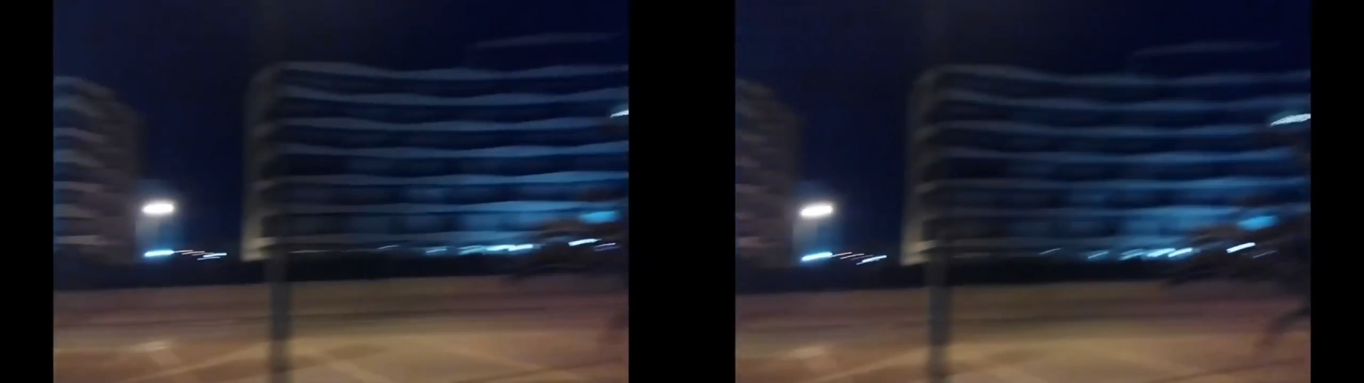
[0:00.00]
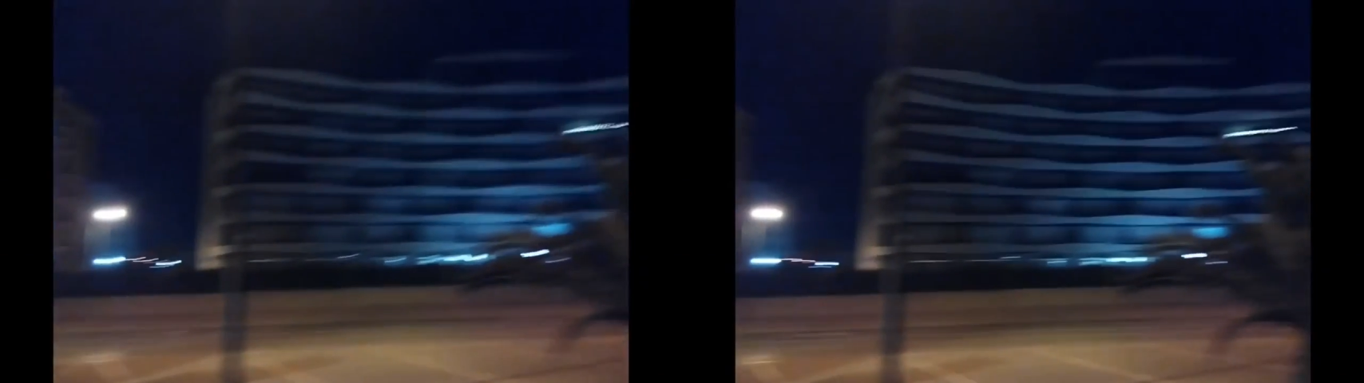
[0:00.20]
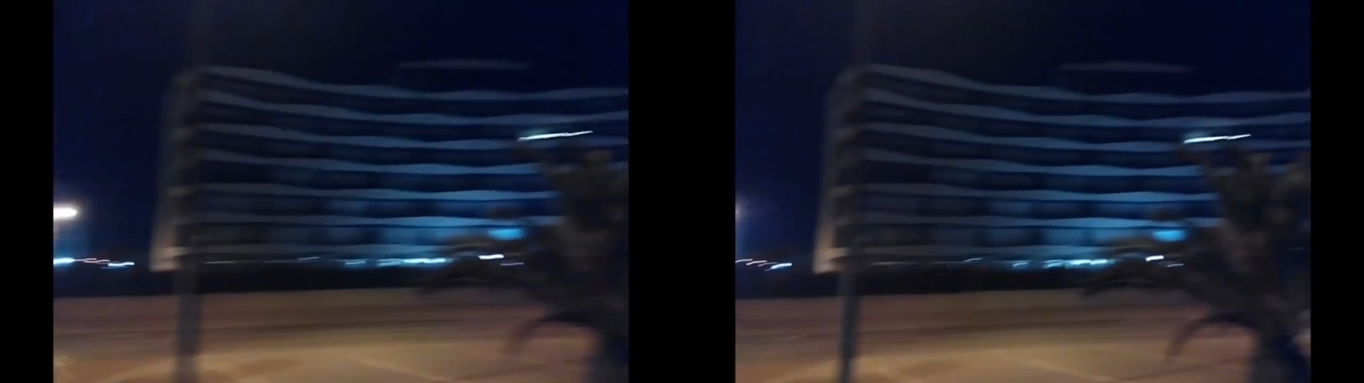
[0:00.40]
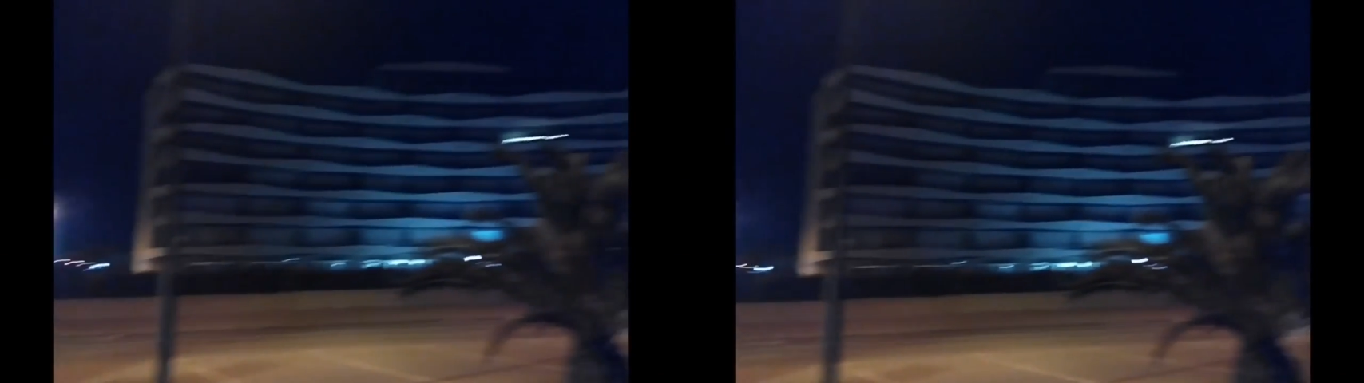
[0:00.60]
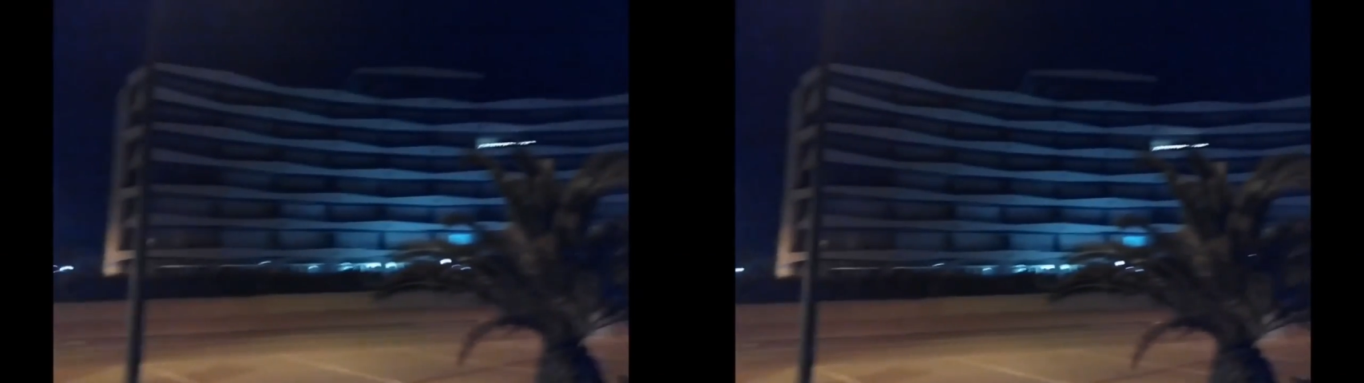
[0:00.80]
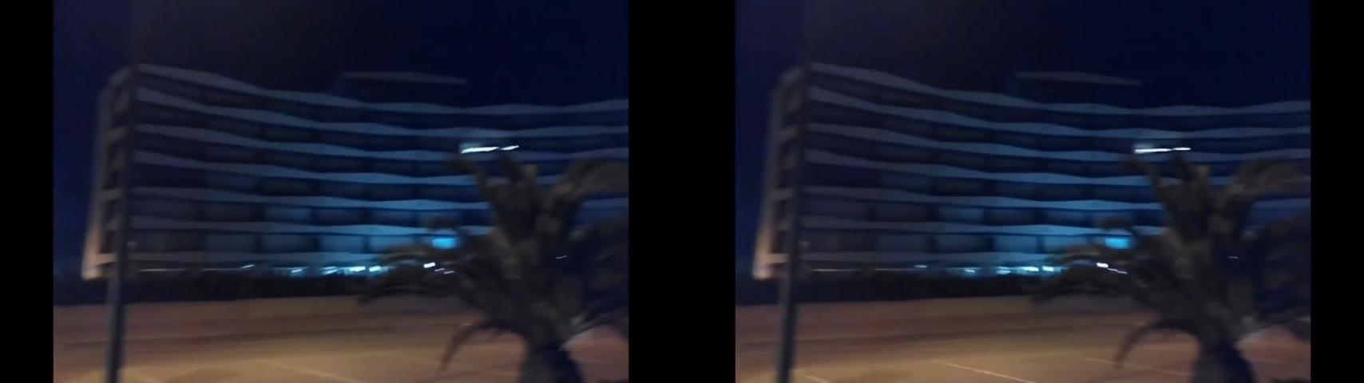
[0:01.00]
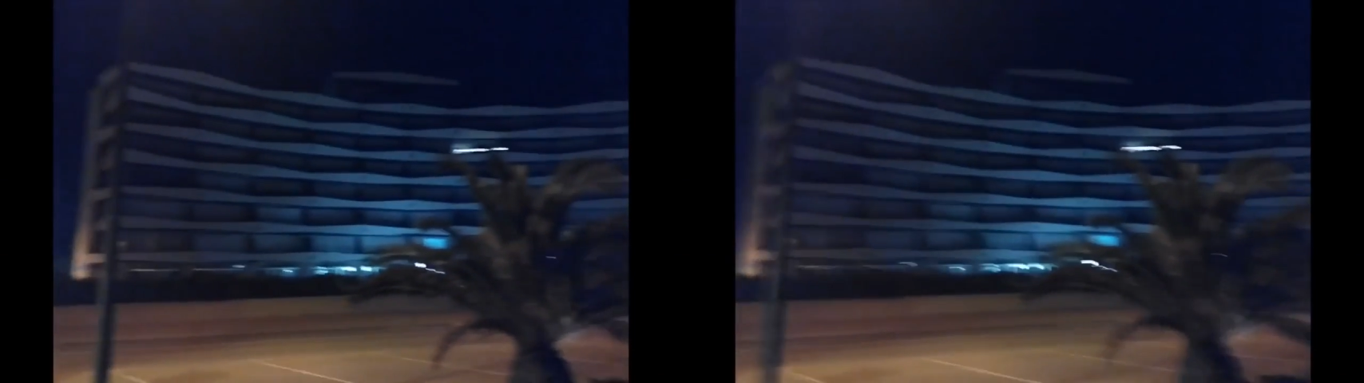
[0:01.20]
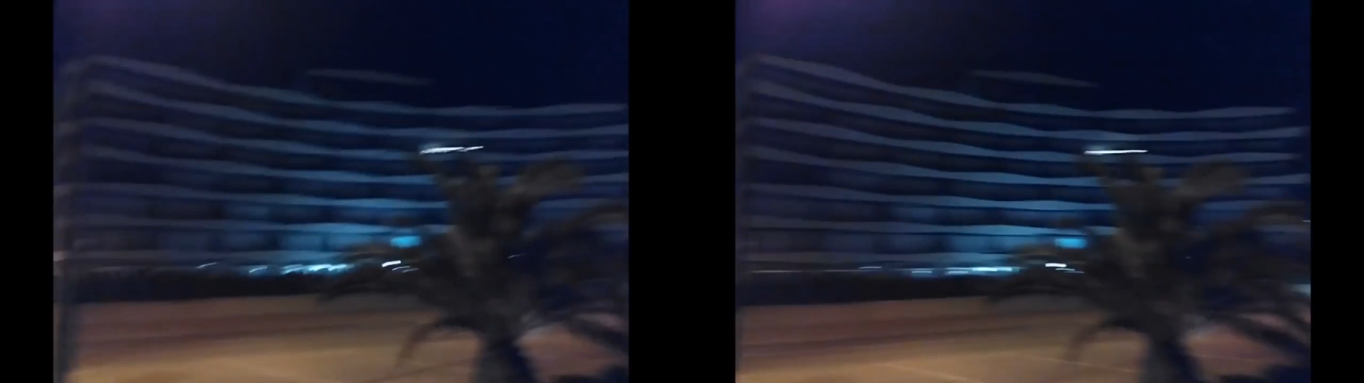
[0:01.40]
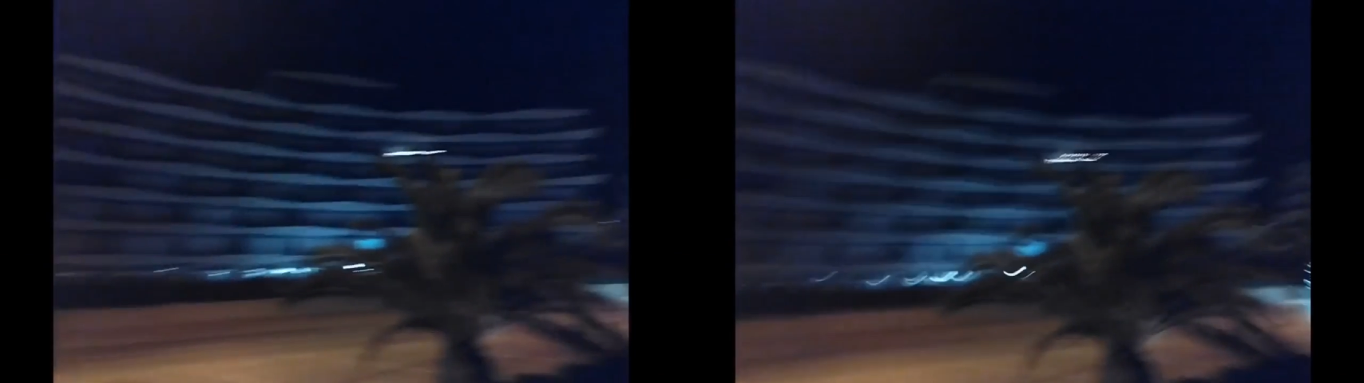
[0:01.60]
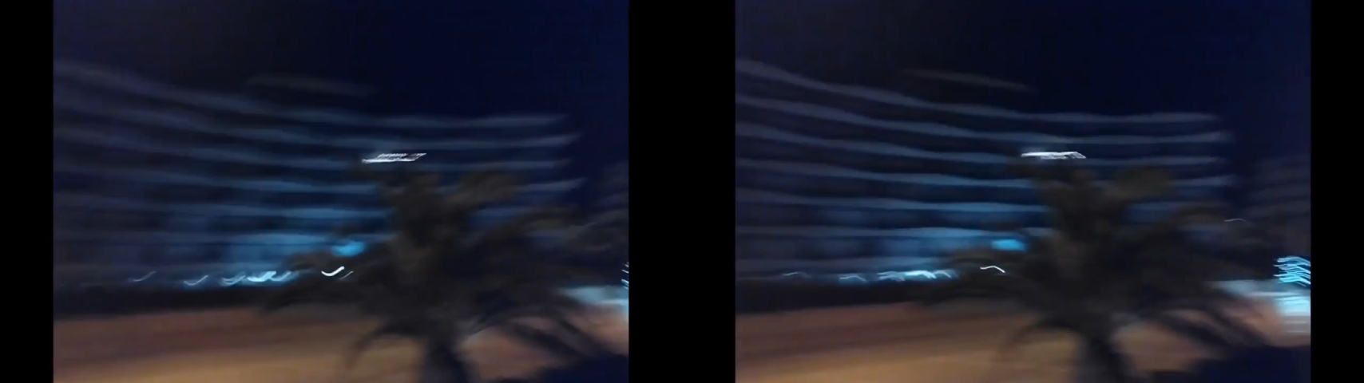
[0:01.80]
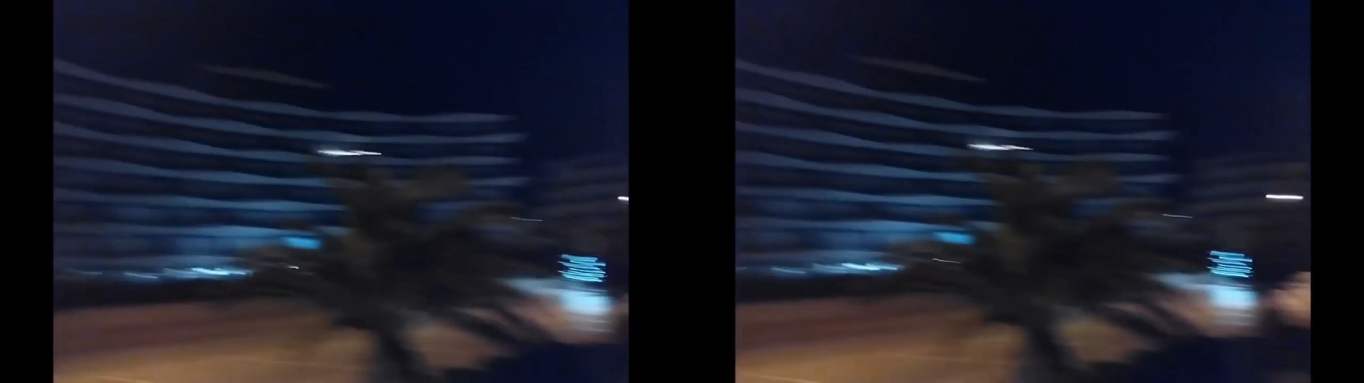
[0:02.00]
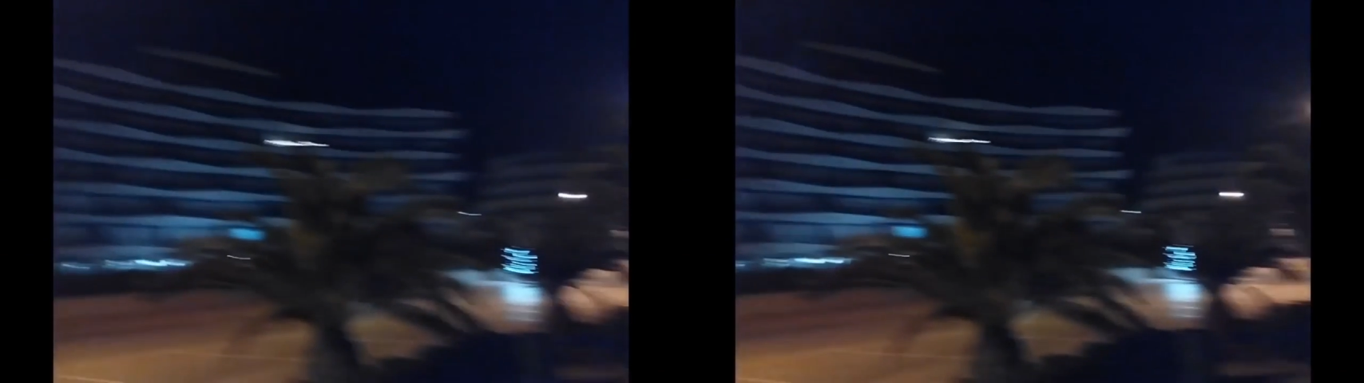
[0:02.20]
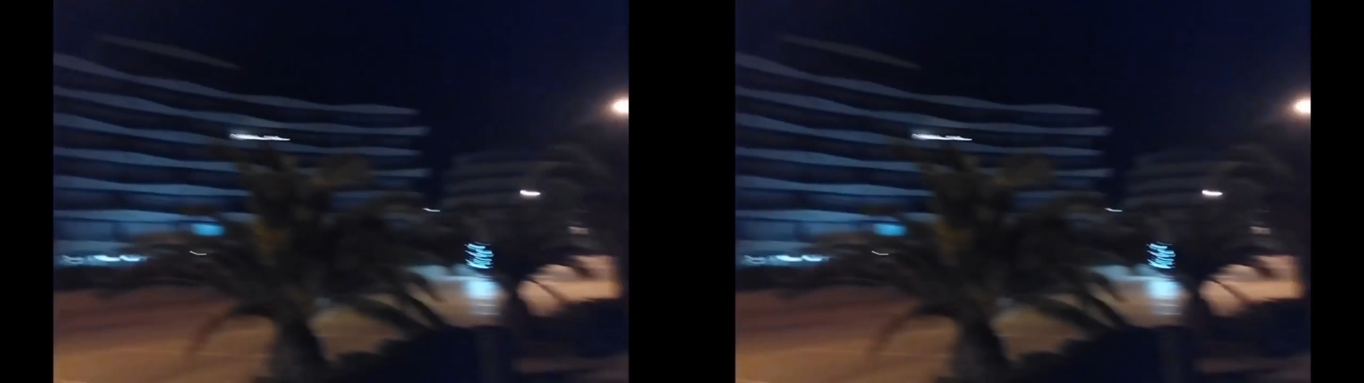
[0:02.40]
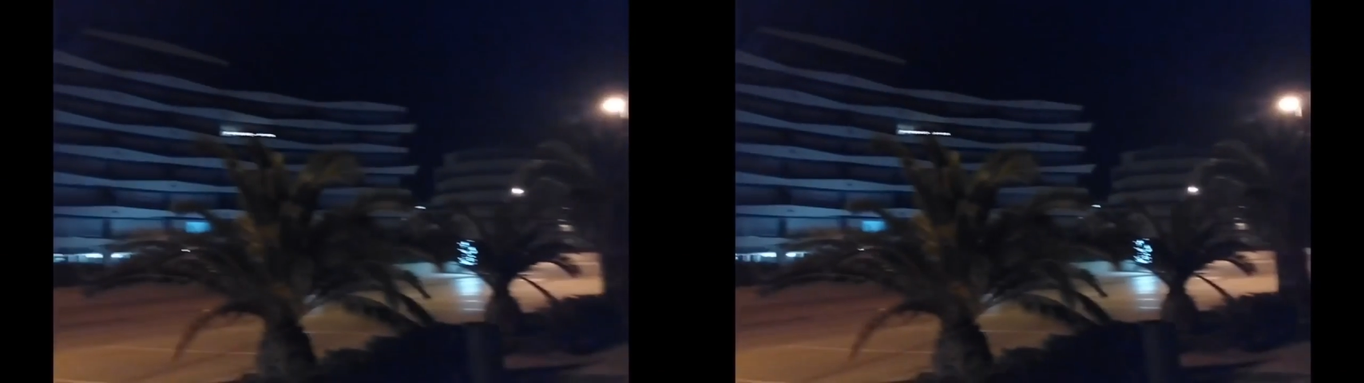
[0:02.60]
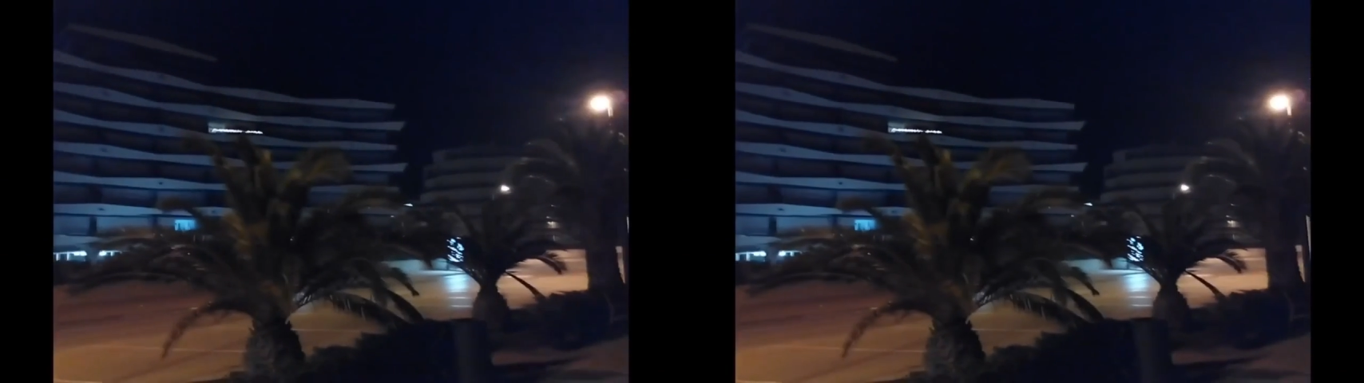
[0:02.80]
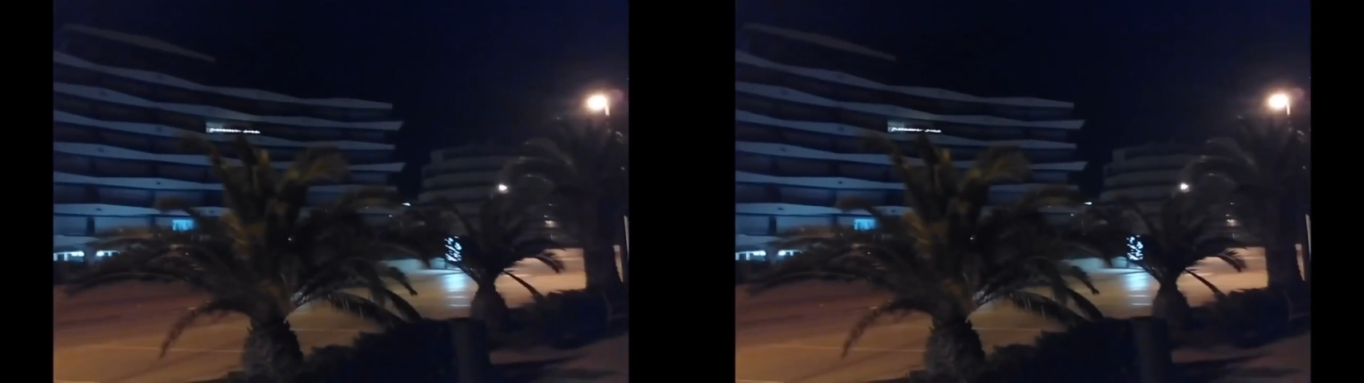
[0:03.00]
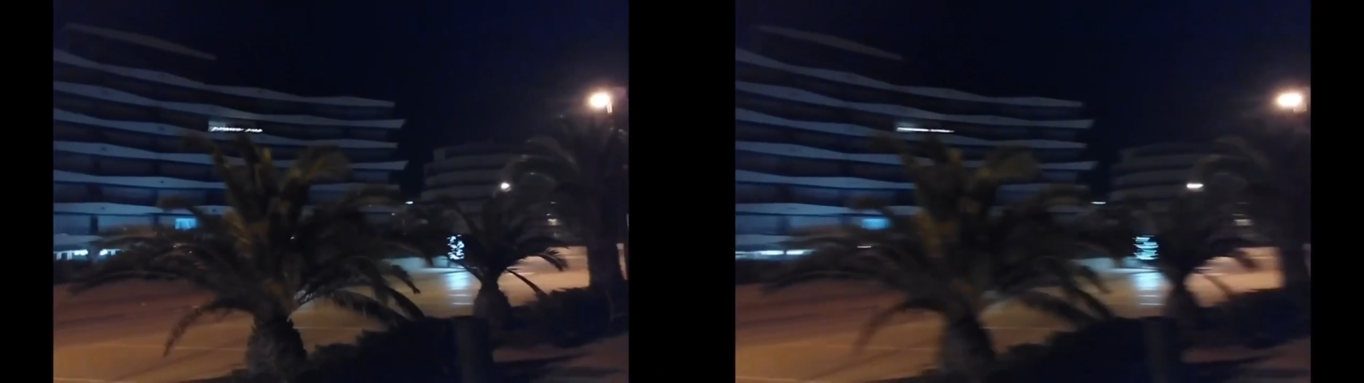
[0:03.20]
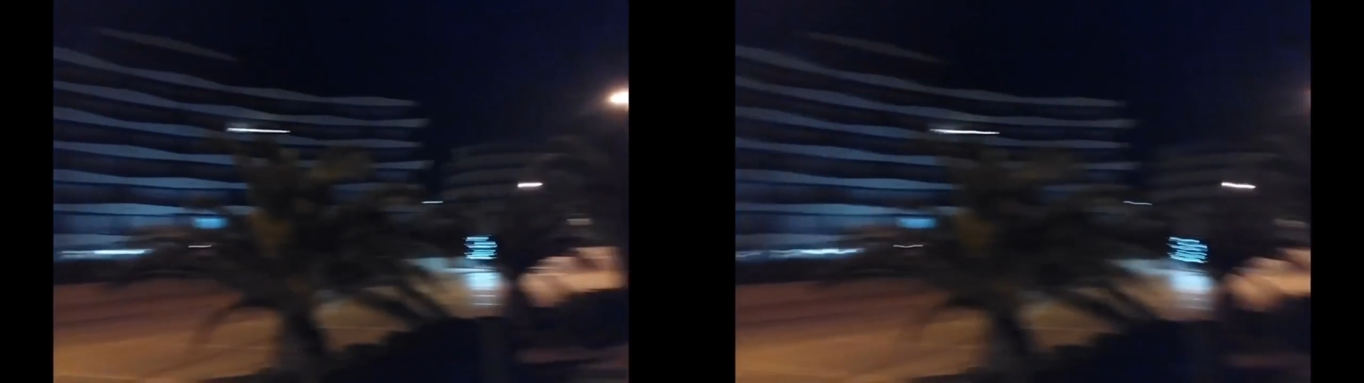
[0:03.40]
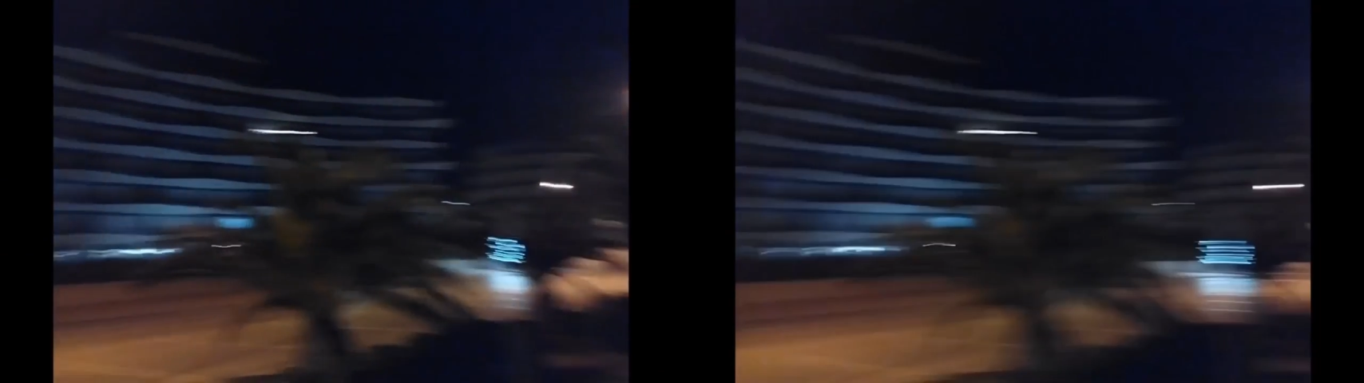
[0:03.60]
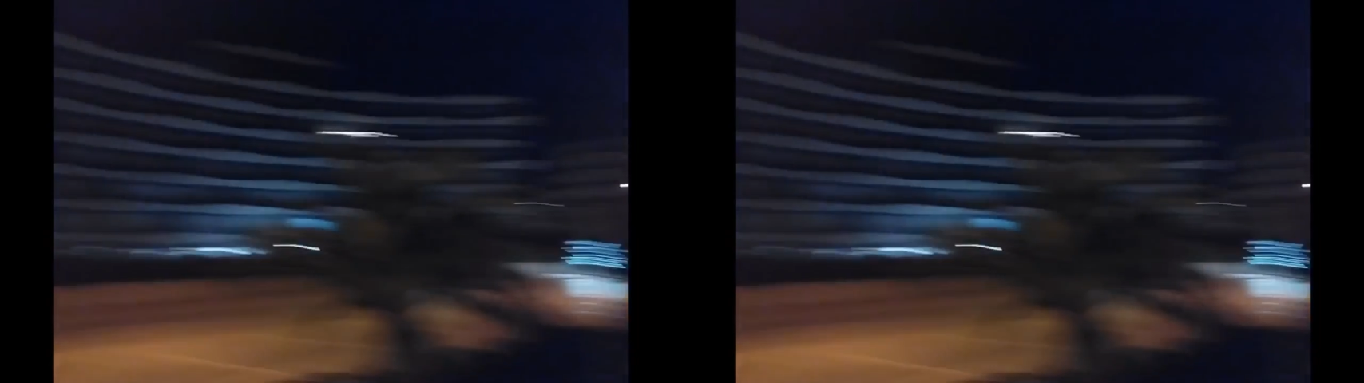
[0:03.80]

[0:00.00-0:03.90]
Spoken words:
No face is visible, so there are no lips to read.